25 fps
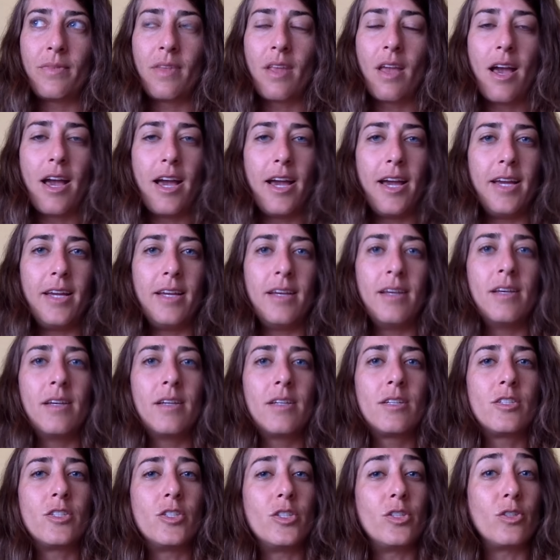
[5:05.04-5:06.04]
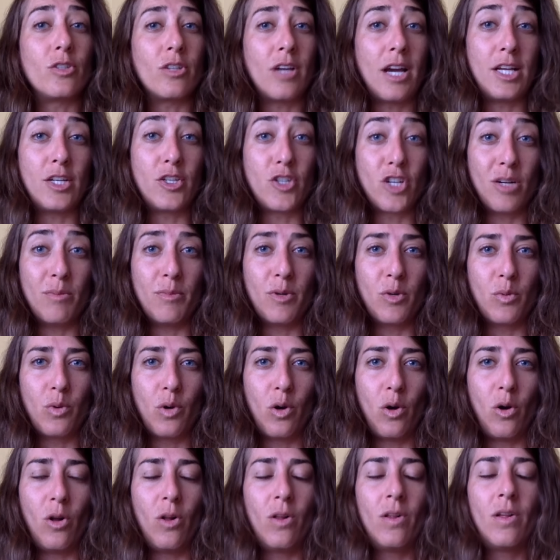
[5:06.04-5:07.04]
I derma
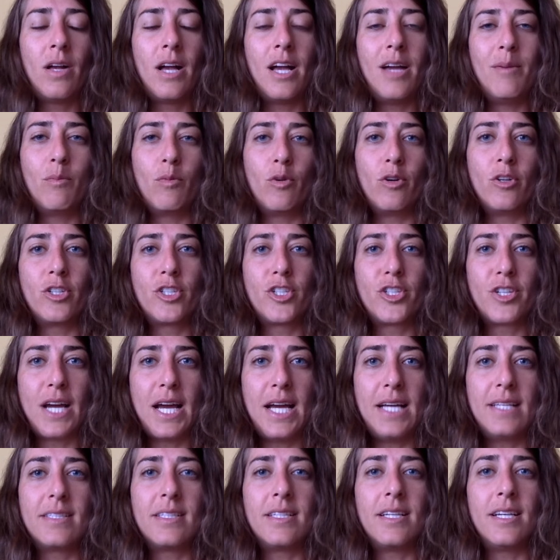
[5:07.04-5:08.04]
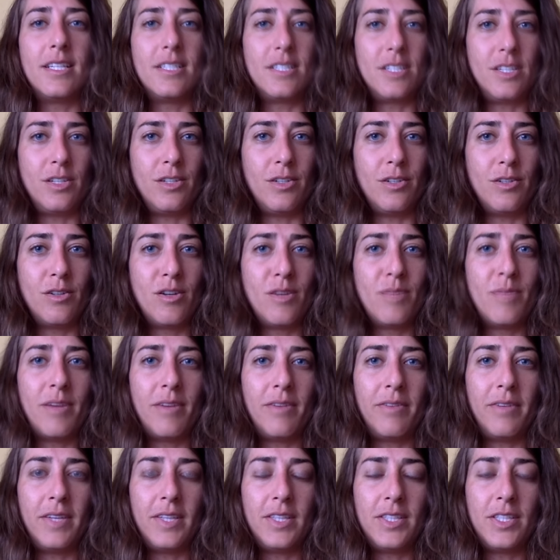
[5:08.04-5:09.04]
roll, I moisturize, and I do my
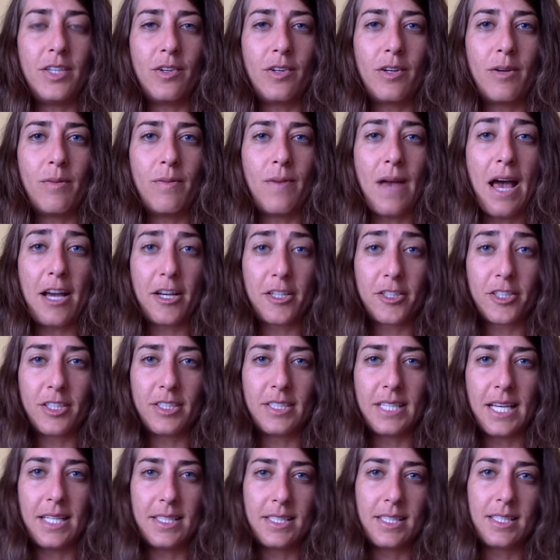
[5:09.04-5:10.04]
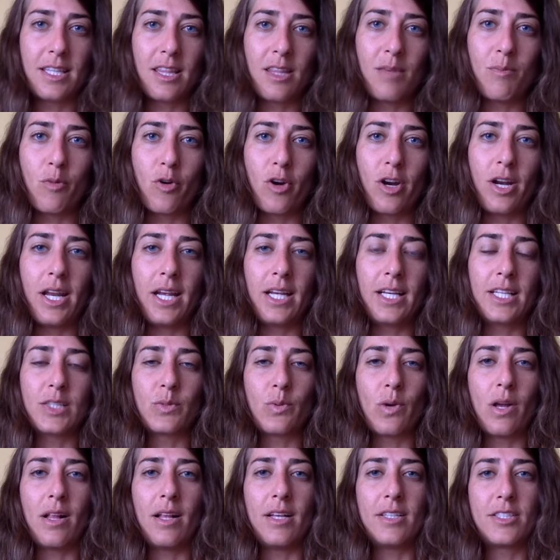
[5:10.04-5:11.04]
face yoga exercises in the morning as
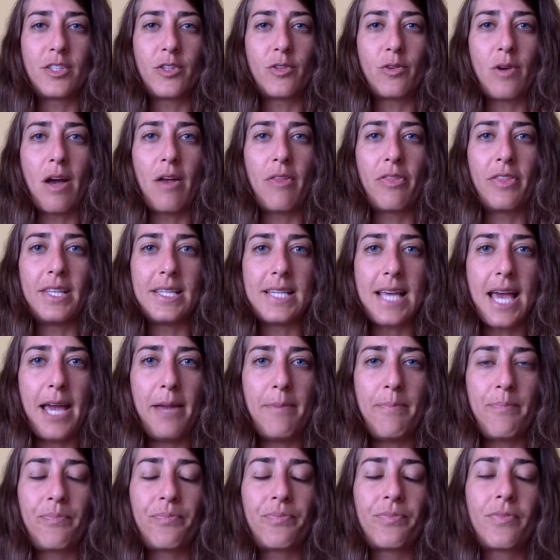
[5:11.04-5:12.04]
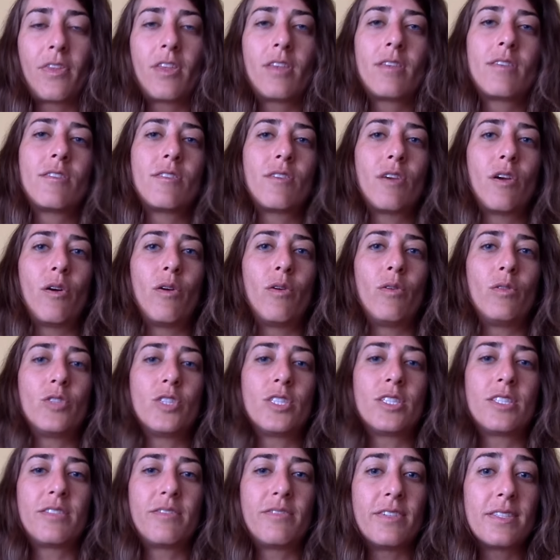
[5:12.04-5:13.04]
well as throughout the day. So
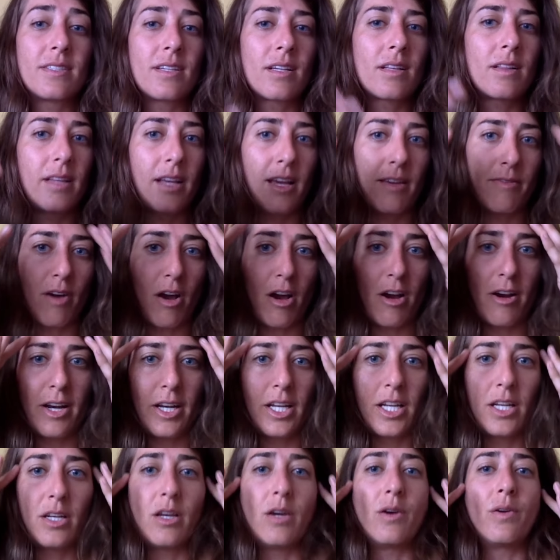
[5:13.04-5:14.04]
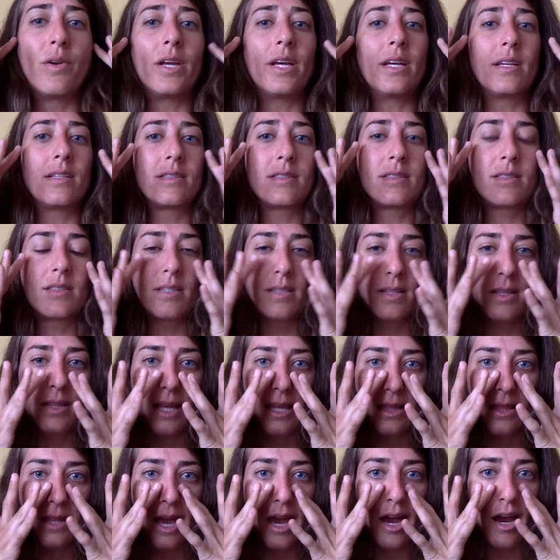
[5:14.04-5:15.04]
just physically, I've already noticed
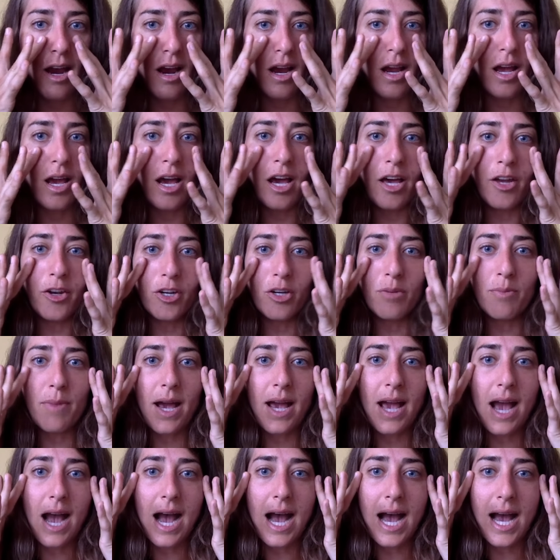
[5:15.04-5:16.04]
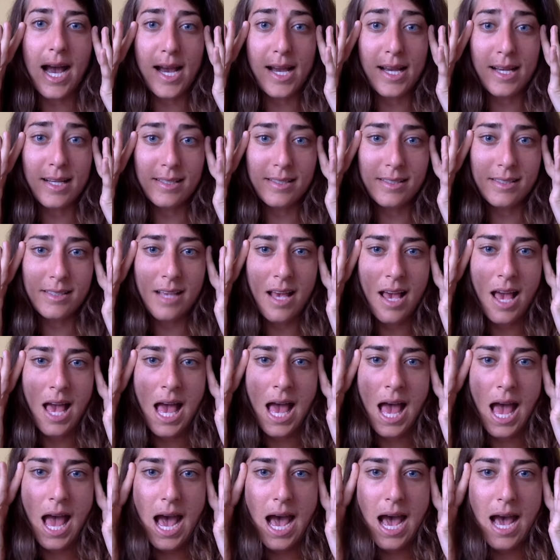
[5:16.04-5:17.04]
that the area under my eyes
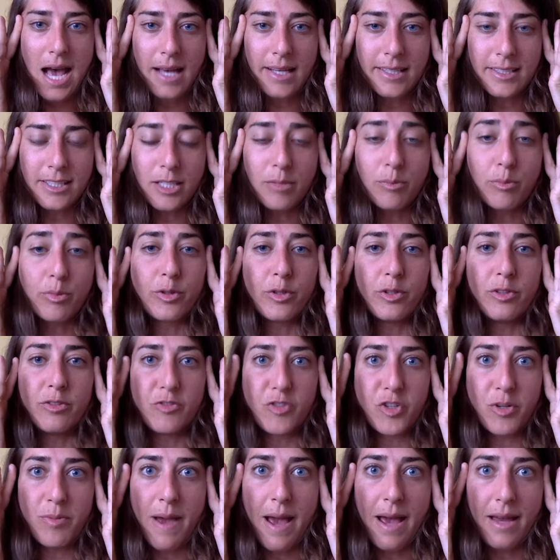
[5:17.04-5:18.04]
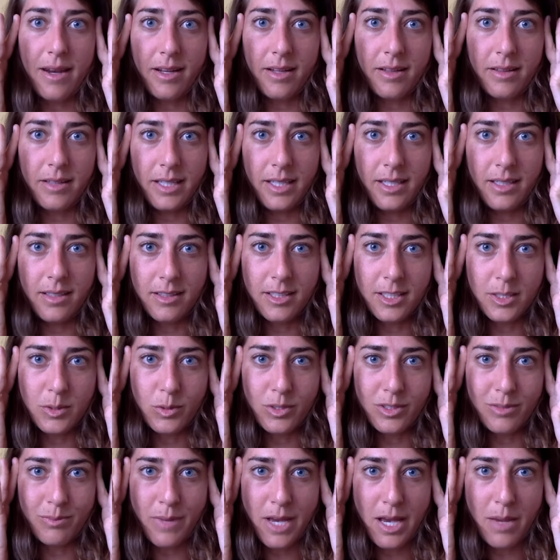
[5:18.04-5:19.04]
has improved dramatically. This
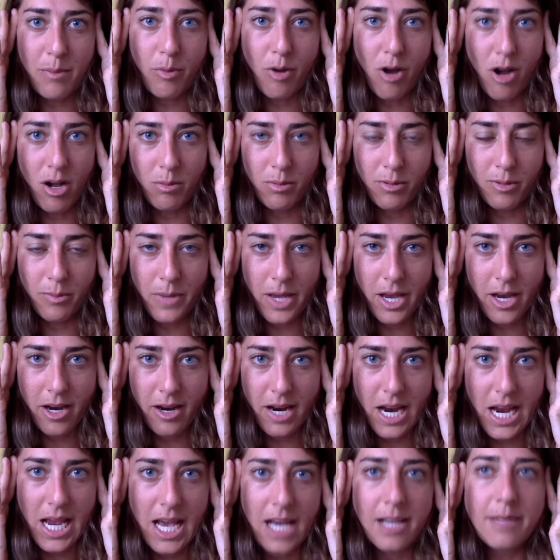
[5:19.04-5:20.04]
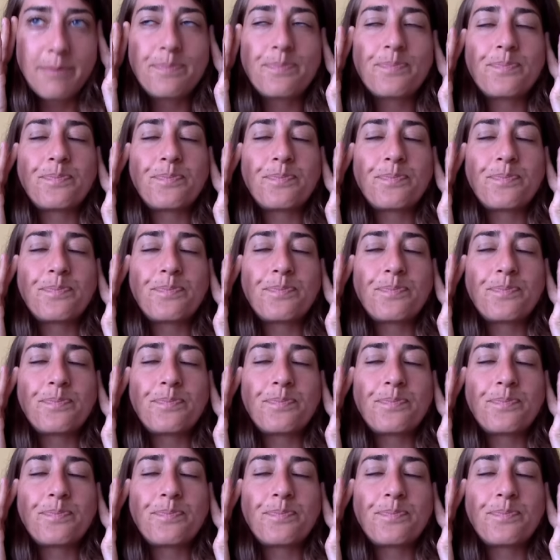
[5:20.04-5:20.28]
was my problem area.